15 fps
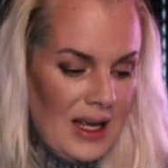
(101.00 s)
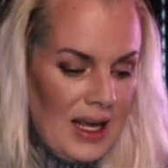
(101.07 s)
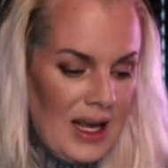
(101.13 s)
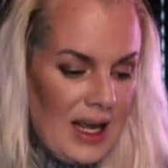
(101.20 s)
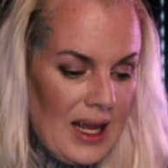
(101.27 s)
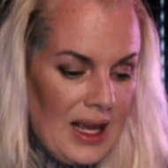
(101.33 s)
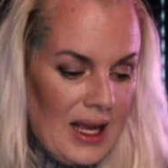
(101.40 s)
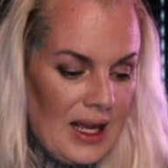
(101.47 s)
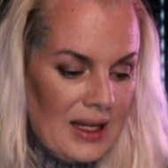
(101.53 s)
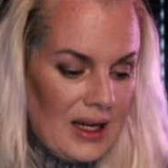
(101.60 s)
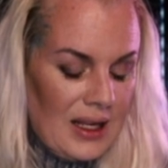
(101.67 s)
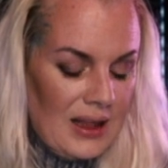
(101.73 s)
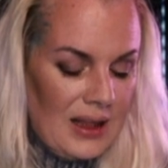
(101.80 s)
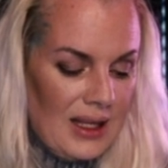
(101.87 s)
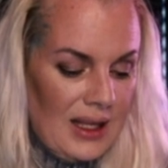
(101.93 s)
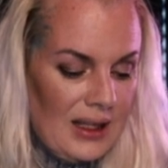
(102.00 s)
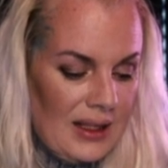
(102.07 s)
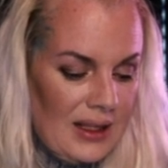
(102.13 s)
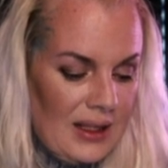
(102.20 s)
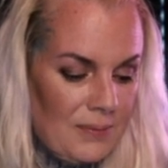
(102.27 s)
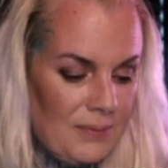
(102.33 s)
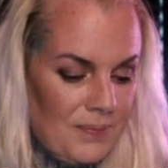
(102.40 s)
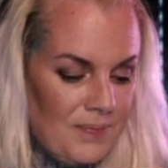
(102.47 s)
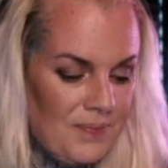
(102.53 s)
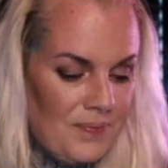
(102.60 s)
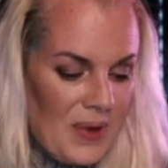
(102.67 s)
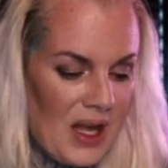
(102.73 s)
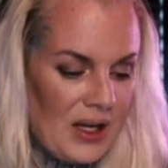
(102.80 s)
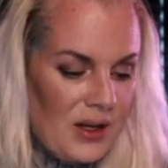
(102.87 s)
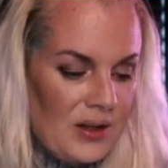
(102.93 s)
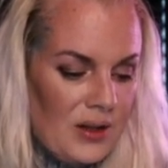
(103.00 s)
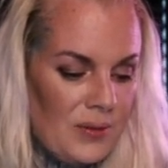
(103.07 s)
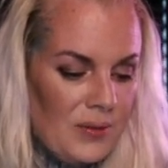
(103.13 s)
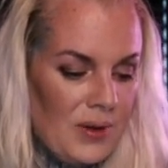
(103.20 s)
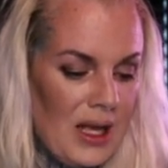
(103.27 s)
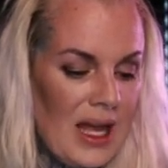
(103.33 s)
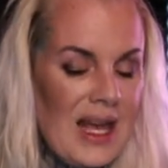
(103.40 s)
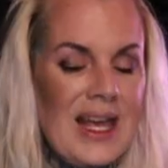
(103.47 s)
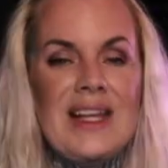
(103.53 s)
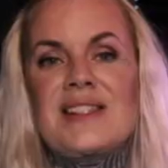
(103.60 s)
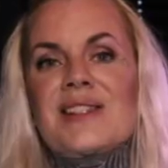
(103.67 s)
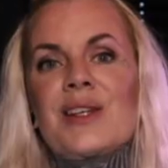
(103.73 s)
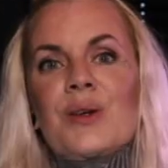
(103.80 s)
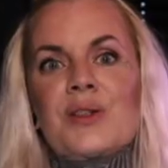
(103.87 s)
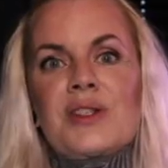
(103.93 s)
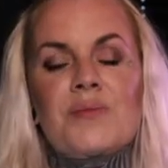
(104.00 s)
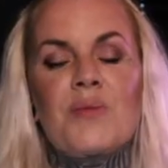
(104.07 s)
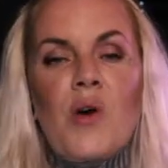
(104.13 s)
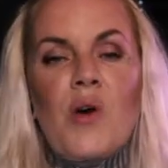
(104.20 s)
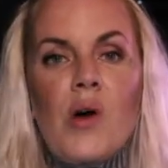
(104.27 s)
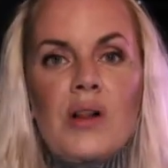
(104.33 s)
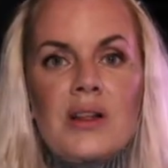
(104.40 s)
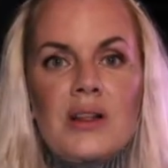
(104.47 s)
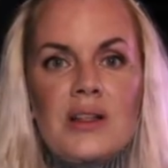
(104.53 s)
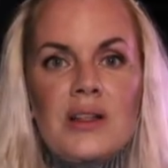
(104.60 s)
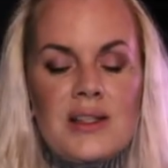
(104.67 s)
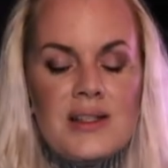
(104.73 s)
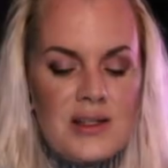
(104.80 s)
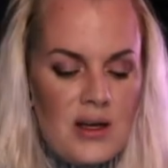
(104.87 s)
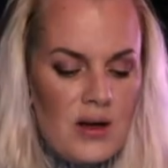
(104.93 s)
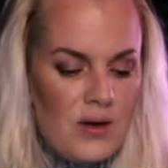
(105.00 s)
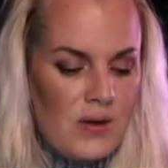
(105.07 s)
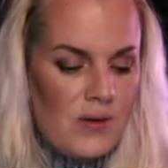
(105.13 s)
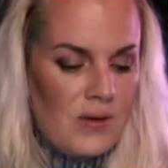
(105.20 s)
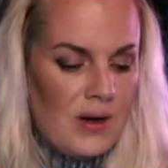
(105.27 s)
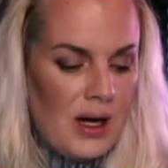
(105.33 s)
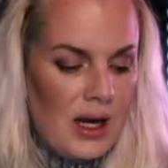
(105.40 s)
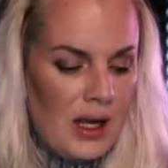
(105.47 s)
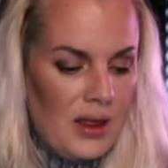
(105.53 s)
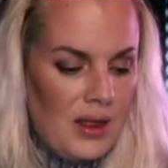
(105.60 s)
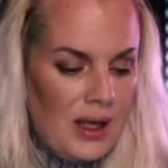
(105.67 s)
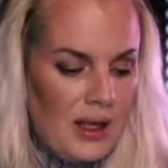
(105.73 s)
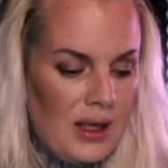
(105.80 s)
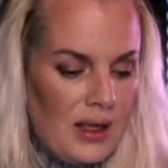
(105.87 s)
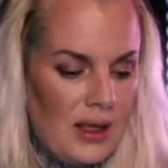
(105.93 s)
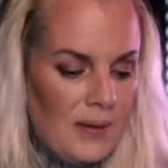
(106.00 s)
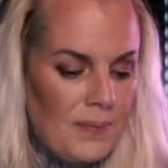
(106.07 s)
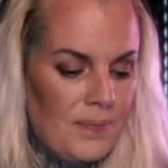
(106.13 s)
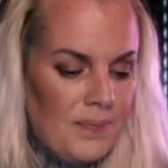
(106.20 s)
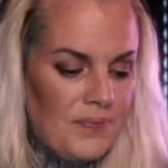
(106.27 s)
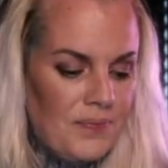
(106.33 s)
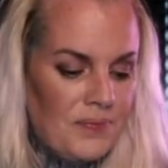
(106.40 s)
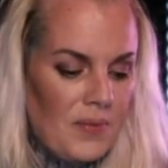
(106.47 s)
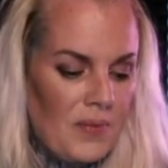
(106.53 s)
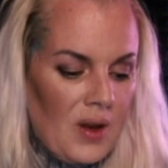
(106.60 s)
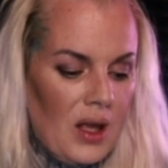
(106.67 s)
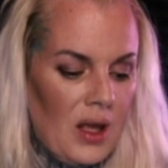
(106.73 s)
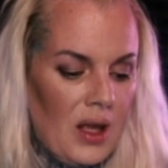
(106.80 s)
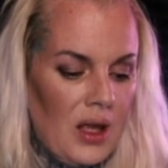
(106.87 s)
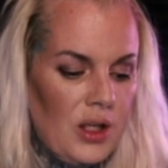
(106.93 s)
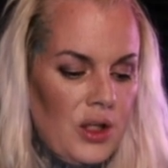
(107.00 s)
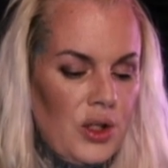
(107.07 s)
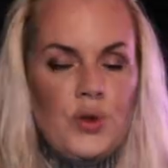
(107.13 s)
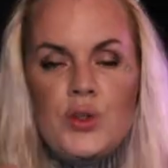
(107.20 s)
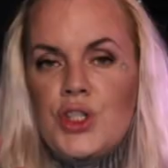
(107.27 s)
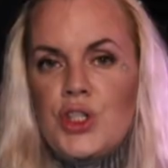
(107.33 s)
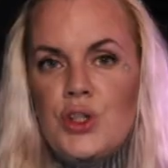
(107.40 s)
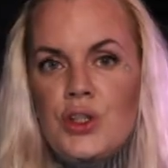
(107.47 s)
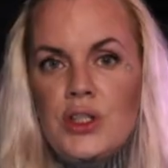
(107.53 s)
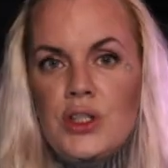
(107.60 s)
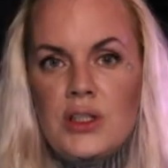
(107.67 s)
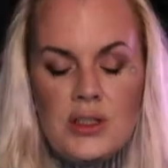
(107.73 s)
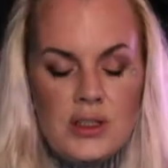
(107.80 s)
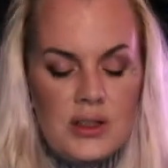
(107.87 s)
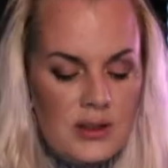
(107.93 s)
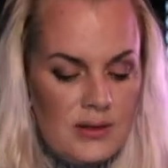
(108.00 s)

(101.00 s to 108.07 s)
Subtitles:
And I think, I don't know, it's so small, so I think you shouldn't